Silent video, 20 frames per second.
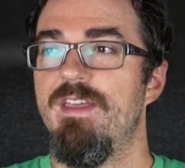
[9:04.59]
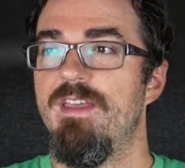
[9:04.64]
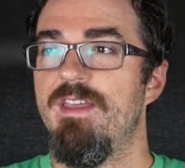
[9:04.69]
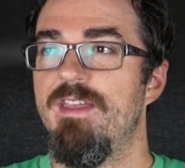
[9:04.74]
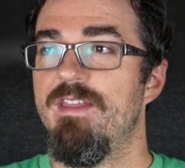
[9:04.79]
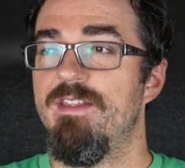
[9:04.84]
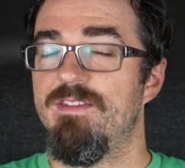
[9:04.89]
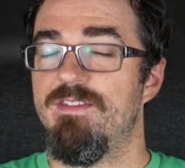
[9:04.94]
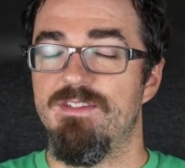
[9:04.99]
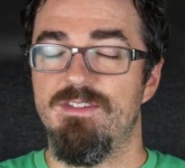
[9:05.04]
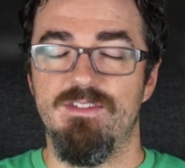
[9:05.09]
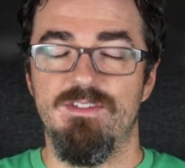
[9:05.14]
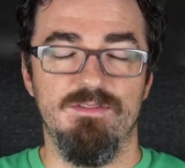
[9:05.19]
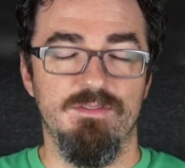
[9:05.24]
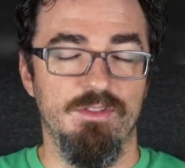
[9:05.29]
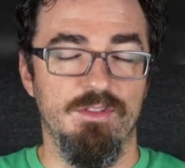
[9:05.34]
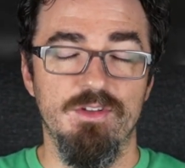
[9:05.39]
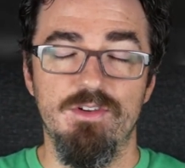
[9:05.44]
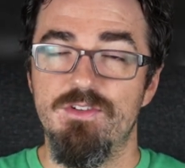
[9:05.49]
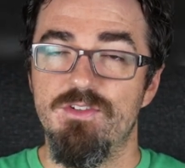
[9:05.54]
It
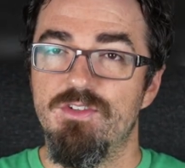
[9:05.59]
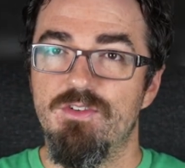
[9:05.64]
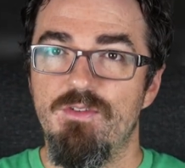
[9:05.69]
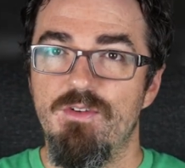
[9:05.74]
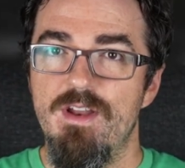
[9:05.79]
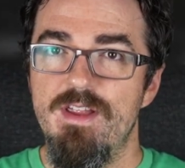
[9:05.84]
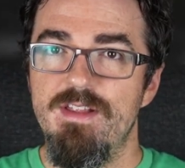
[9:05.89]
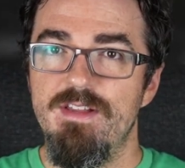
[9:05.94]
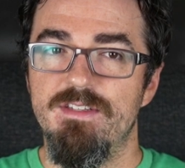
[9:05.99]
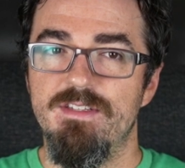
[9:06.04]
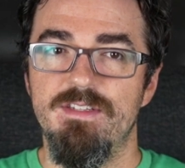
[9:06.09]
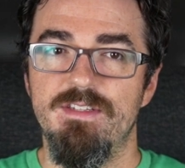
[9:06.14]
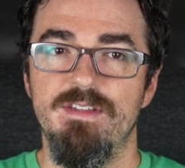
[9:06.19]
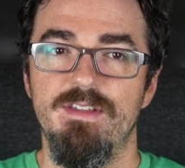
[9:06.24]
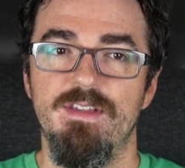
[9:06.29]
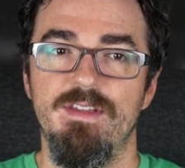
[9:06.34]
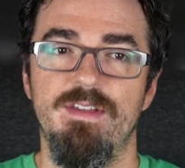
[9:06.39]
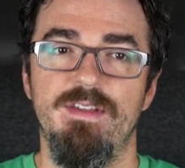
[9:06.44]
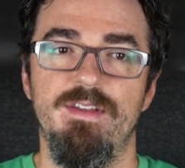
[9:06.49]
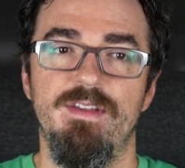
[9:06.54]
looks great.
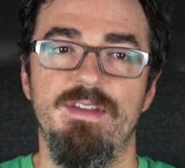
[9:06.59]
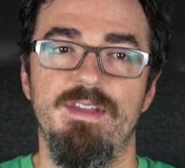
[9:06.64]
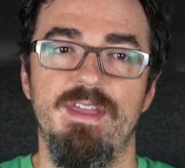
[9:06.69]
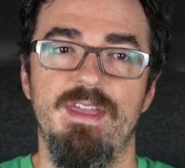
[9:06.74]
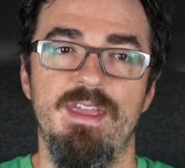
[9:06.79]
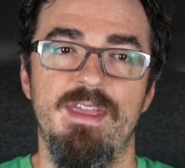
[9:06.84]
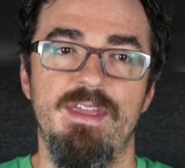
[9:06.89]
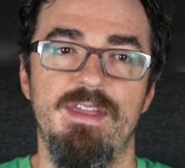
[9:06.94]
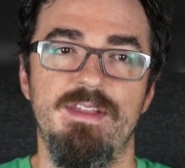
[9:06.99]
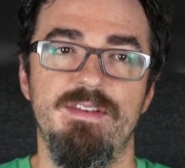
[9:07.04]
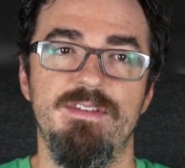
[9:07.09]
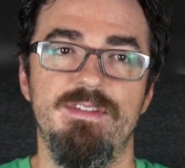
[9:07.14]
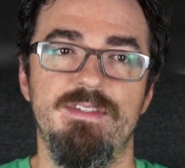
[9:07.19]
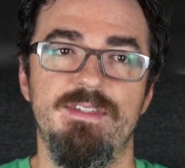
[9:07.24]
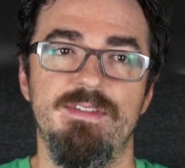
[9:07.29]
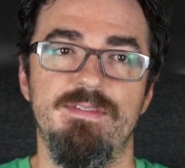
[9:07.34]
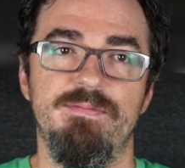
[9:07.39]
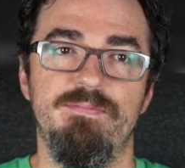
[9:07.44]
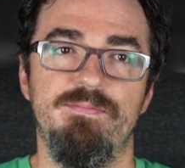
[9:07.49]
And